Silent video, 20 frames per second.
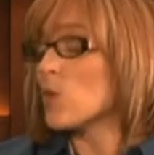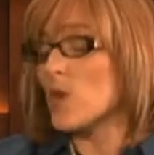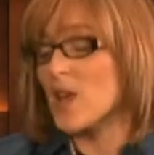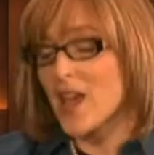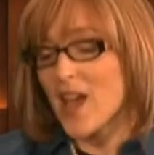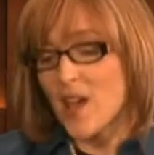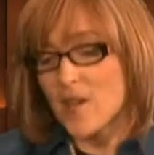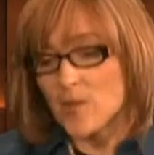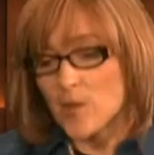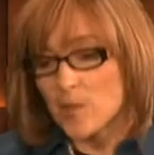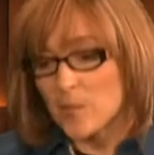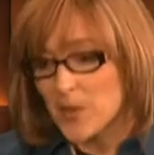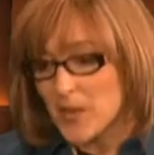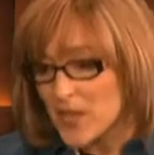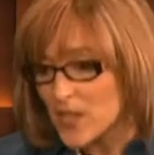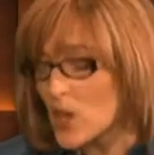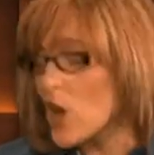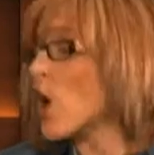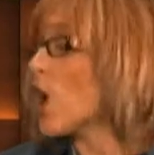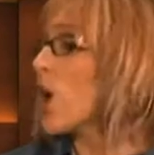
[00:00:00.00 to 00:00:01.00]
We have a
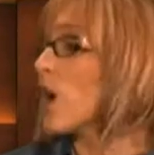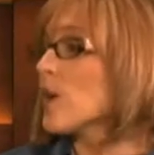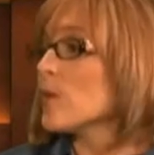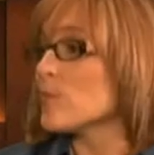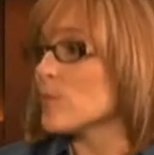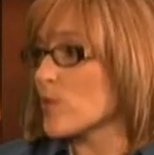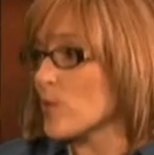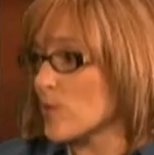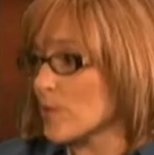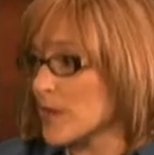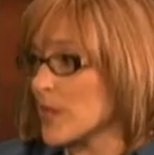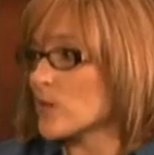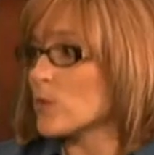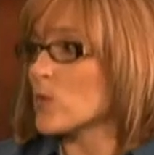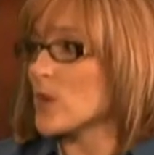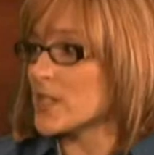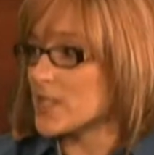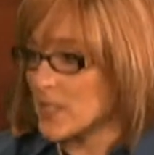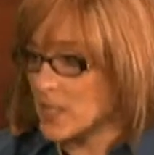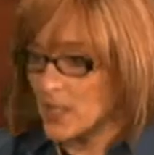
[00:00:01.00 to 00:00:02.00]
PR, permanent
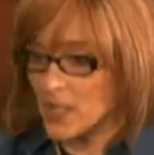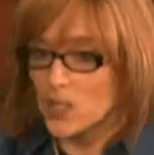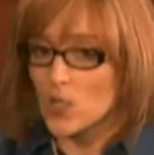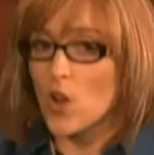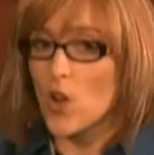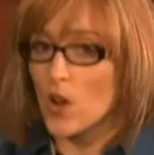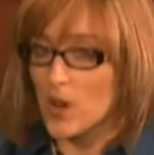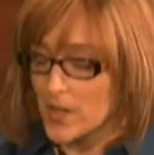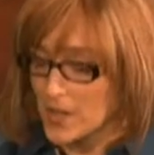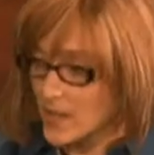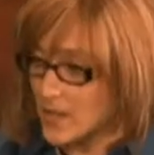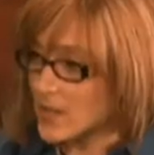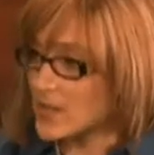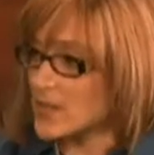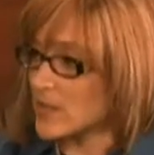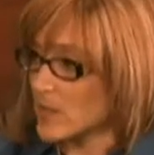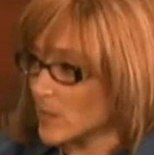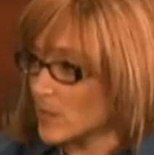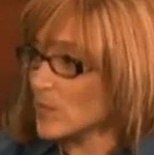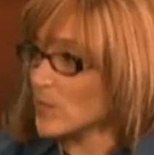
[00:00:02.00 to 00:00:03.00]
residence card
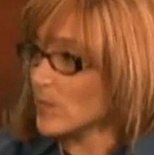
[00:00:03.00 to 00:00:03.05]
system.